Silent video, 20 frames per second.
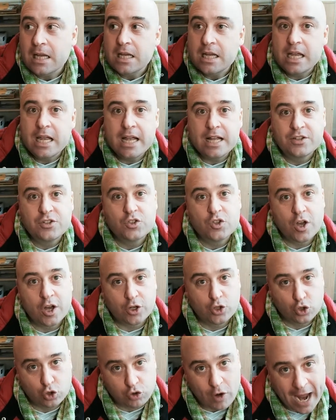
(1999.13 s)
it's
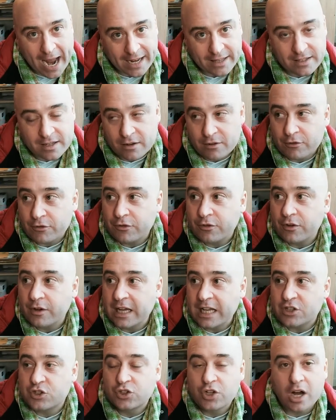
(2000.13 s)
attractive,
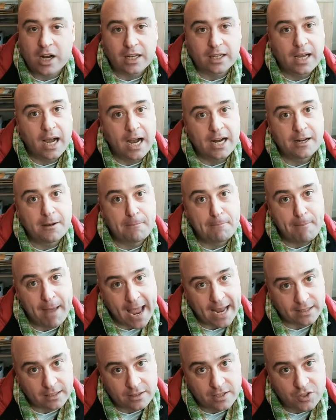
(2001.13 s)
it's got a kind of
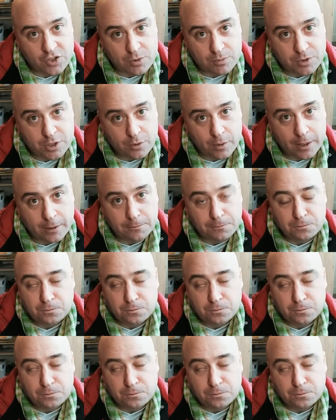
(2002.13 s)
magnetism to it.